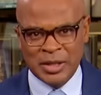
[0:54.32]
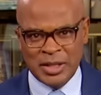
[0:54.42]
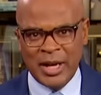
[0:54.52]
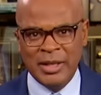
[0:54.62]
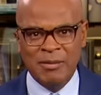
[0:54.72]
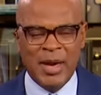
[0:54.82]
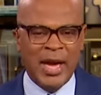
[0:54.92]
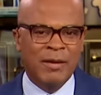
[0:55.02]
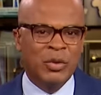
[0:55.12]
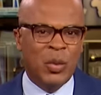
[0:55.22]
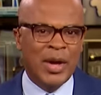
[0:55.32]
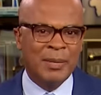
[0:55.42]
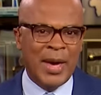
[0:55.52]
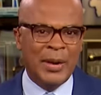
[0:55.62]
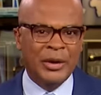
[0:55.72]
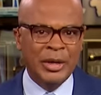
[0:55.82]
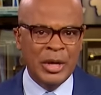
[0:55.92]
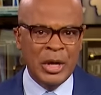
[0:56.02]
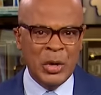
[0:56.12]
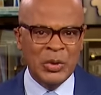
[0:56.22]
a tiny bag of the white powder
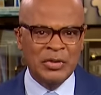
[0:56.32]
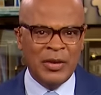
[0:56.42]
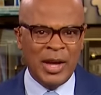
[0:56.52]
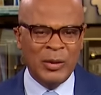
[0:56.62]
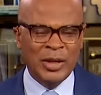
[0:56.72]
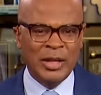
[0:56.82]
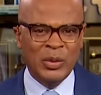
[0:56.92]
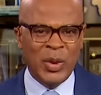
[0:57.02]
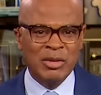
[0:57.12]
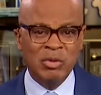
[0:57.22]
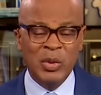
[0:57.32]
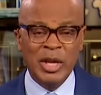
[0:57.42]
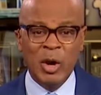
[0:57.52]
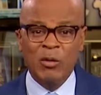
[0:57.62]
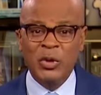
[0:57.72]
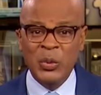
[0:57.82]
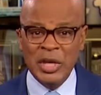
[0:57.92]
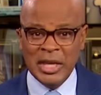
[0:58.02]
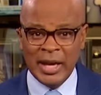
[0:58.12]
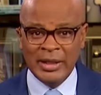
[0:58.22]
was found in the West Wing over the
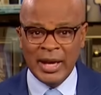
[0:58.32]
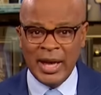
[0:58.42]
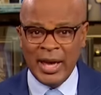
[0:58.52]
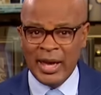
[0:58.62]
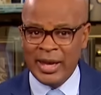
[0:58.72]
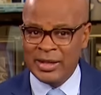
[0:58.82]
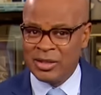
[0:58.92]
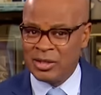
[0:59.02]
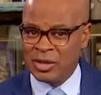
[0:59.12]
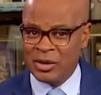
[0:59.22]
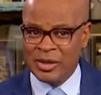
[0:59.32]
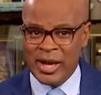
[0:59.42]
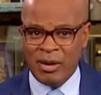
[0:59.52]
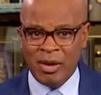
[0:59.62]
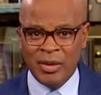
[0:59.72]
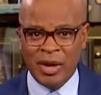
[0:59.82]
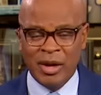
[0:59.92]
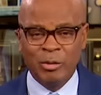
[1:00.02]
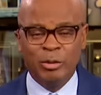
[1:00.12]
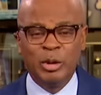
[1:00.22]
weekend. Agents are now on the
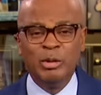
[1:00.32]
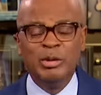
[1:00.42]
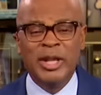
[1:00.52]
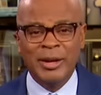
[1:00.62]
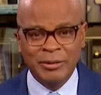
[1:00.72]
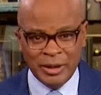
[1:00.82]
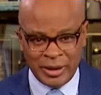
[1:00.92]
hunt for who left it